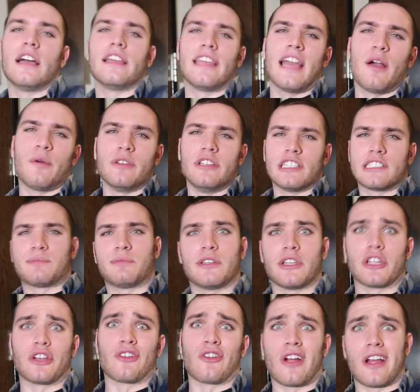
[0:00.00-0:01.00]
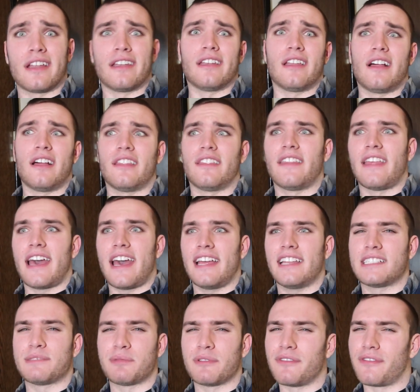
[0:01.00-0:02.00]
yeah, we just been grinding on
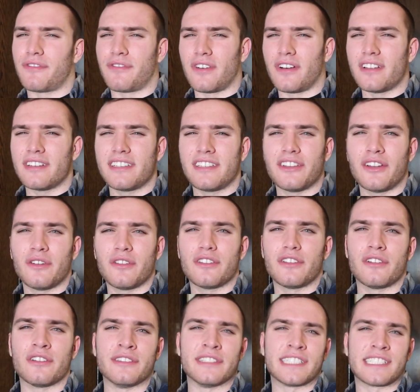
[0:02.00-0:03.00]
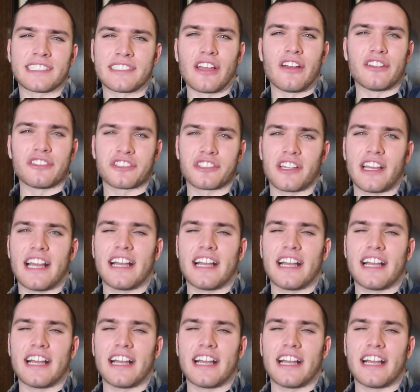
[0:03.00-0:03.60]
that. It's been fun, you know, a little nostalgia